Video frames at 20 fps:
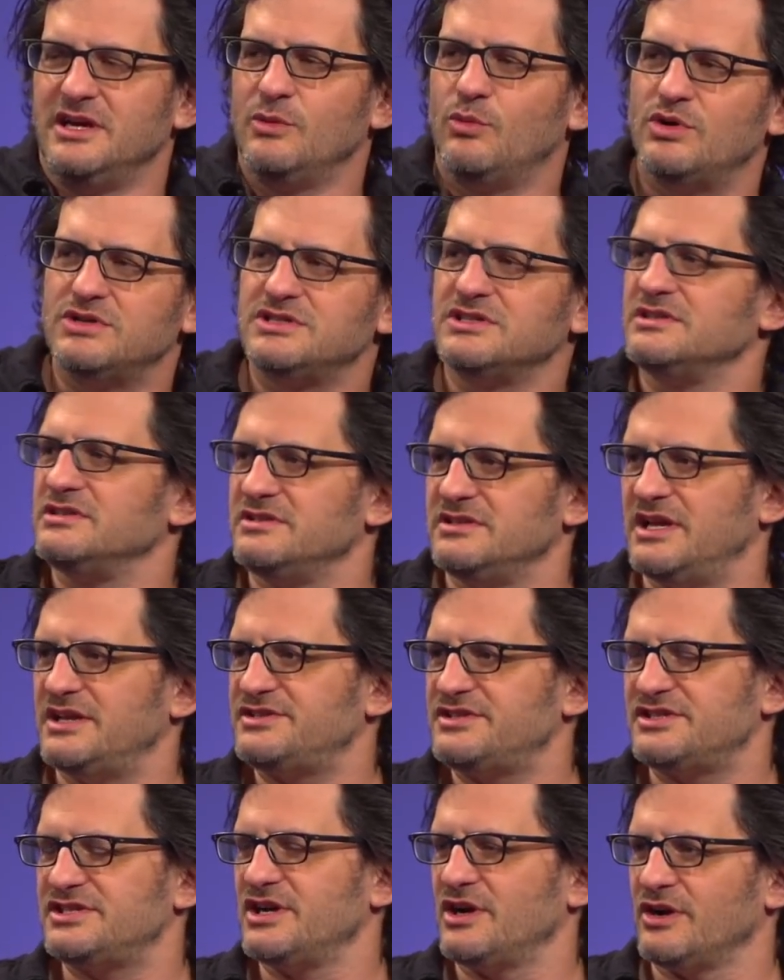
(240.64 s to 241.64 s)
it wasn't
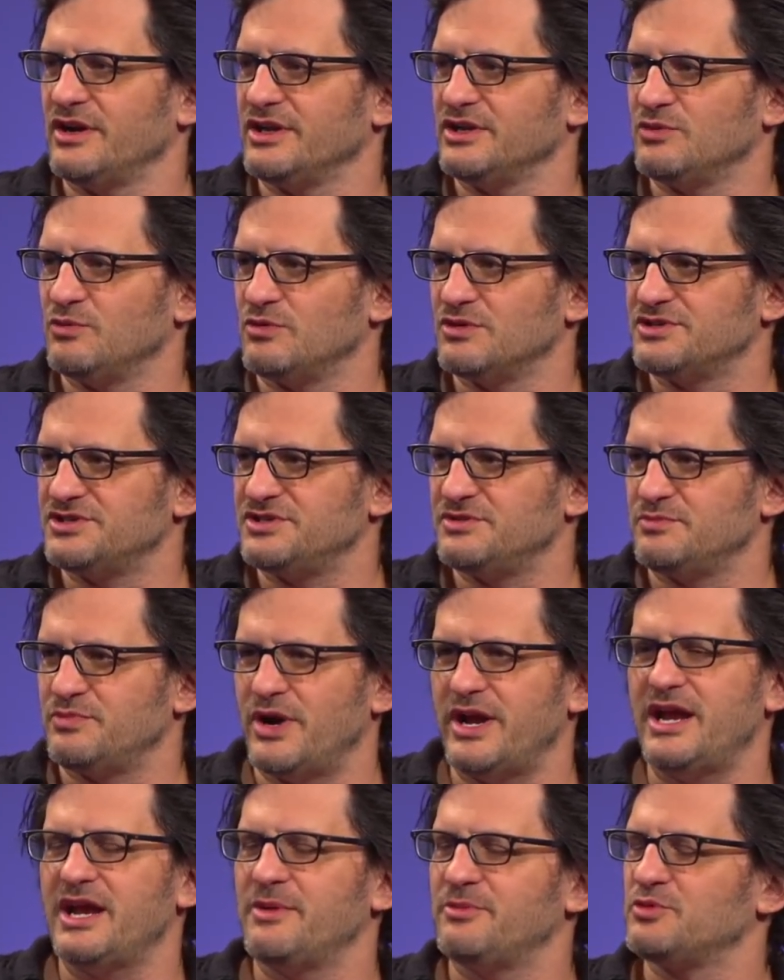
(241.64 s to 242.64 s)
necessarily the worst.
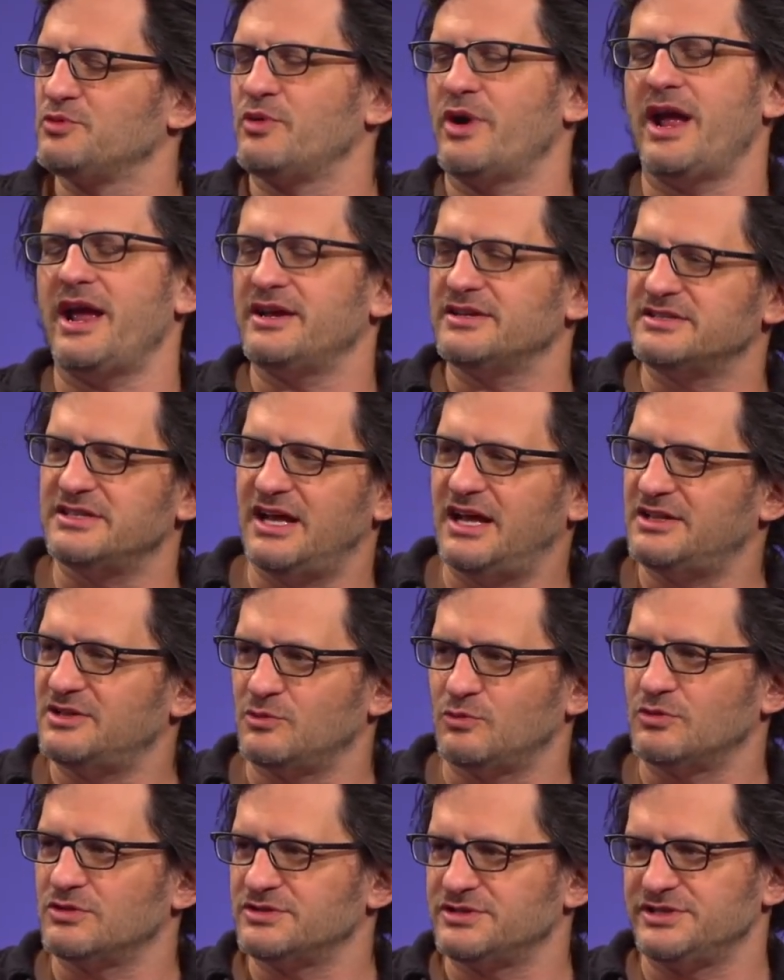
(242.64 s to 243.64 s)
Breaking up with Ray is not
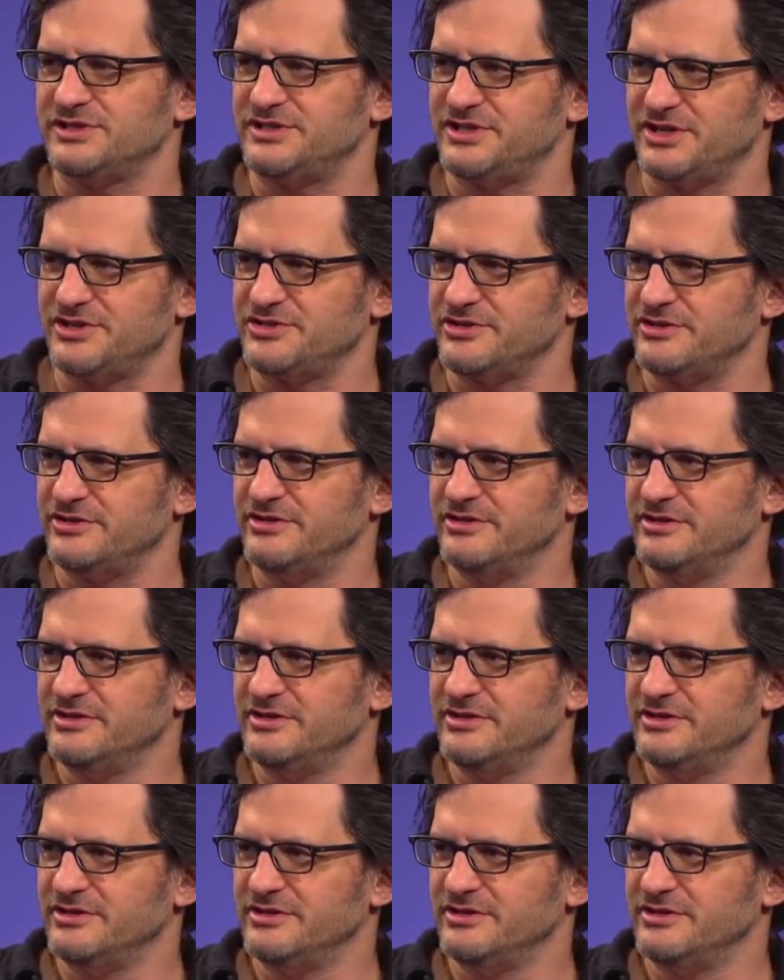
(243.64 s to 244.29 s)
the worst decision.